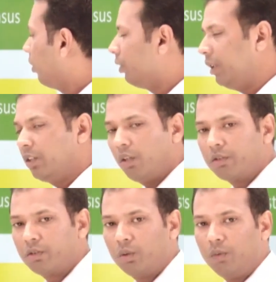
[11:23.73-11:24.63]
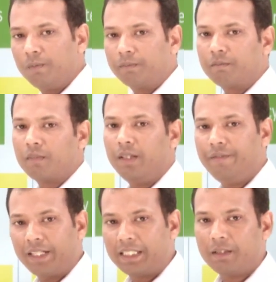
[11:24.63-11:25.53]
is also
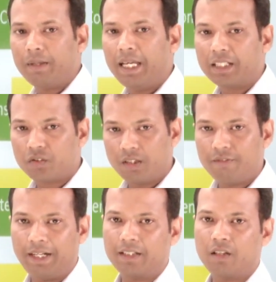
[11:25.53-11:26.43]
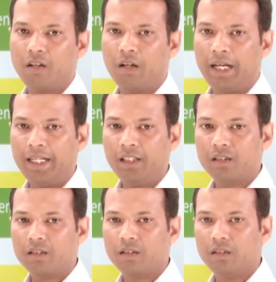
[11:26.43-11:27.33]
affected by external factor and
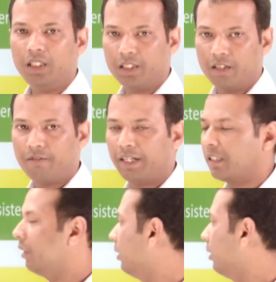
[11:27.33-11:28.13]
internal factor.